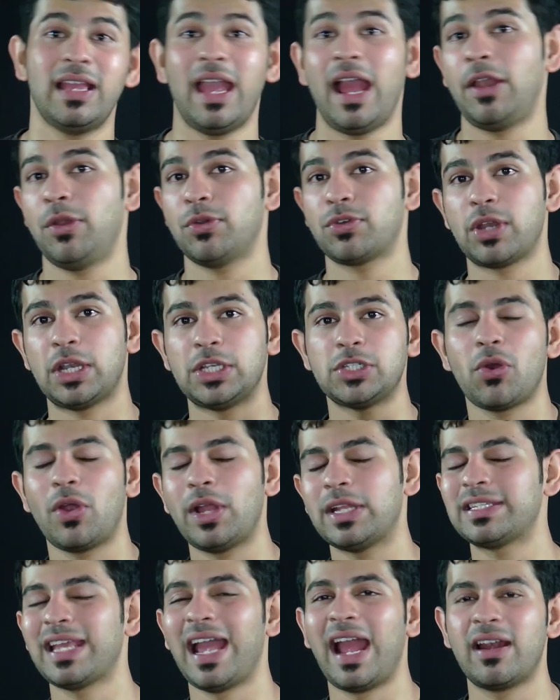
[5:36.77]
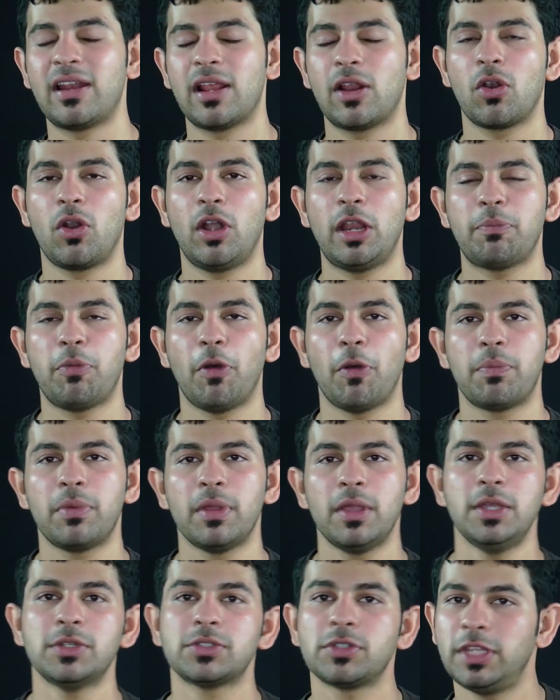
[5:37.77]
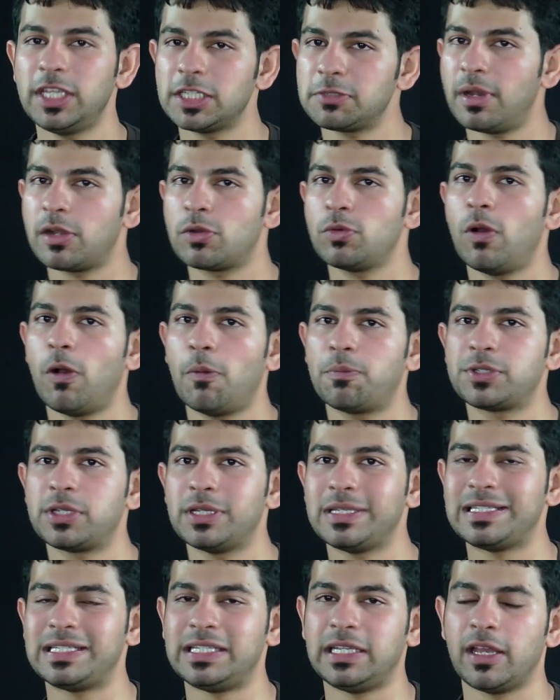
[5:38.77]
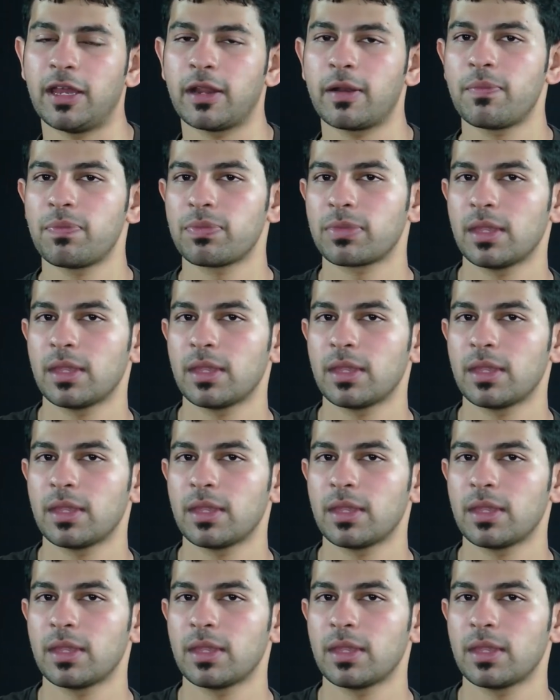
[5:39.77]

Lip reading: and you should enjoy its Android lollipop. So these are my two options here.